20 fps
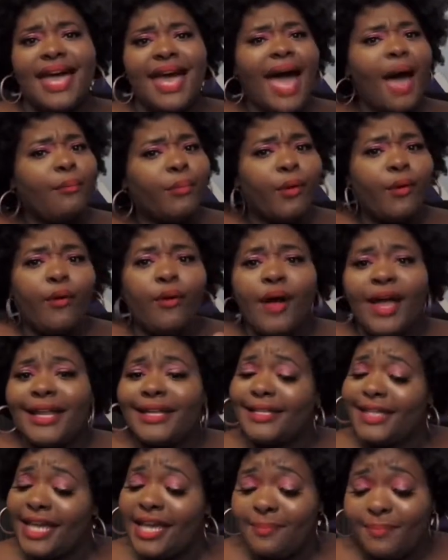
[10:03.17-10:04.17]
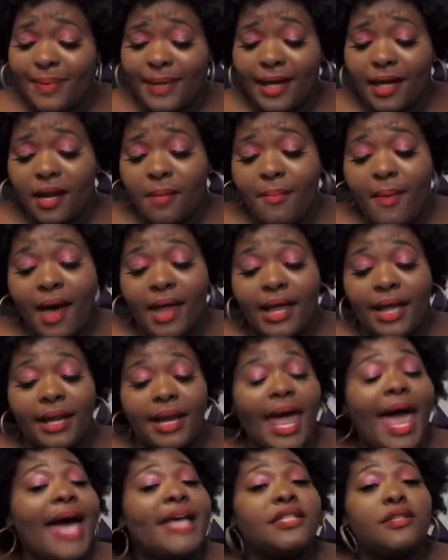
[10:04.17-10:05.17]
I'm going deep in about
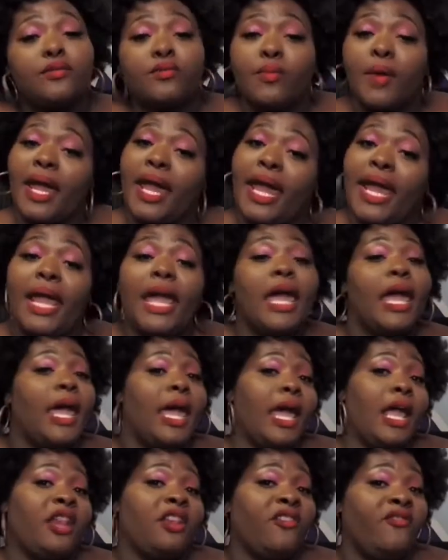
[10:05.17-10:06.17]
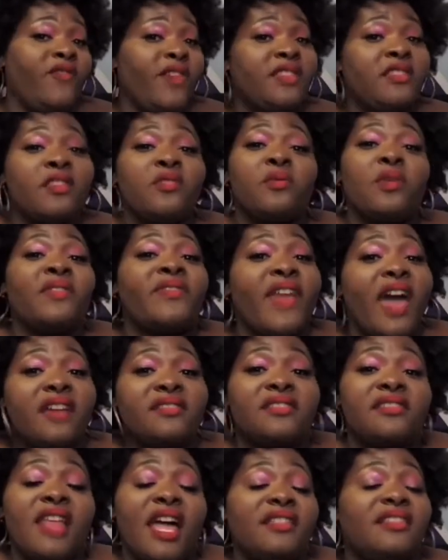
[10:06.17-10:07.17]
Eliza Rain and the
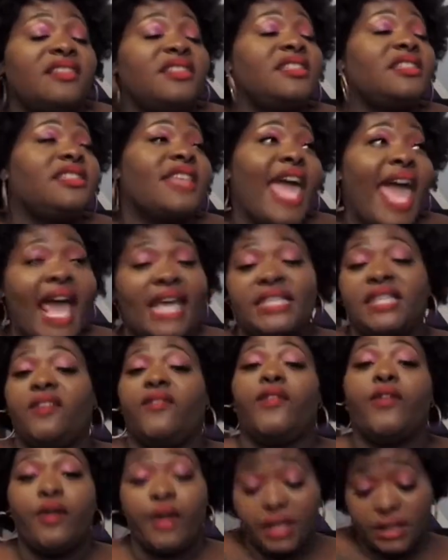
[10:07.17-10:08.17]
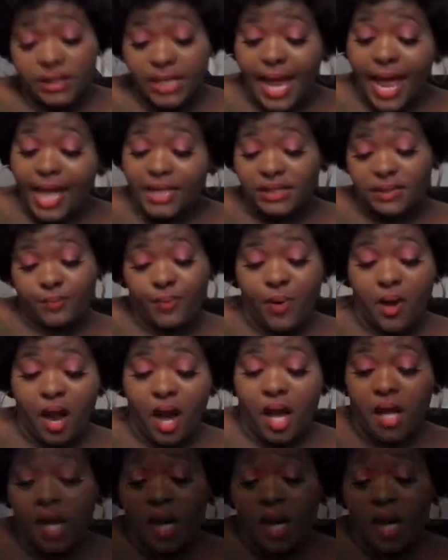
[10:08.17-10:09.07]
$53,000 she's asking for in child support.